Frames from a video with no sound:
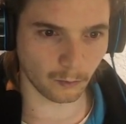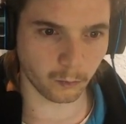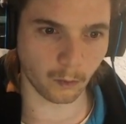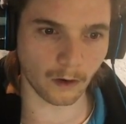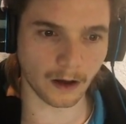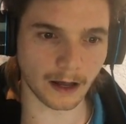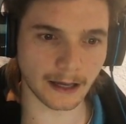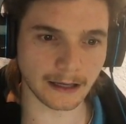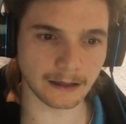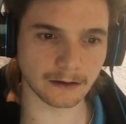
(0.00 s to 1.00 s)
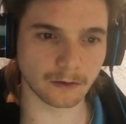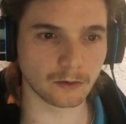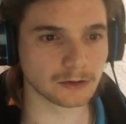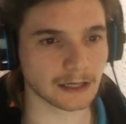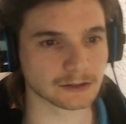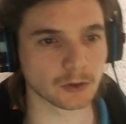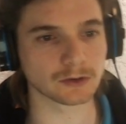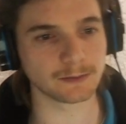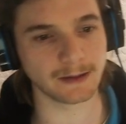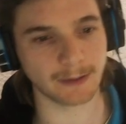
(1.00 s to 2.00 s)
why, or like, talk
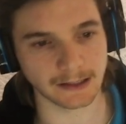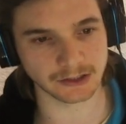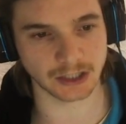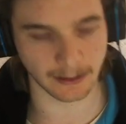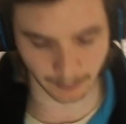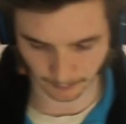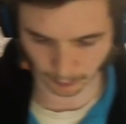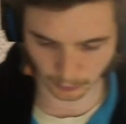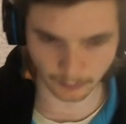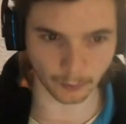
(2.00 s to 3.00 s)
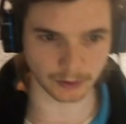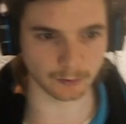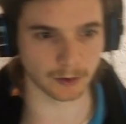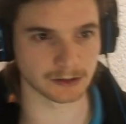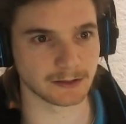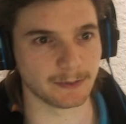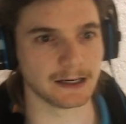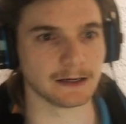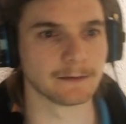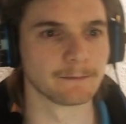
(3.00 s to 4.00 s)
to me about your champion pool and what you want it to be.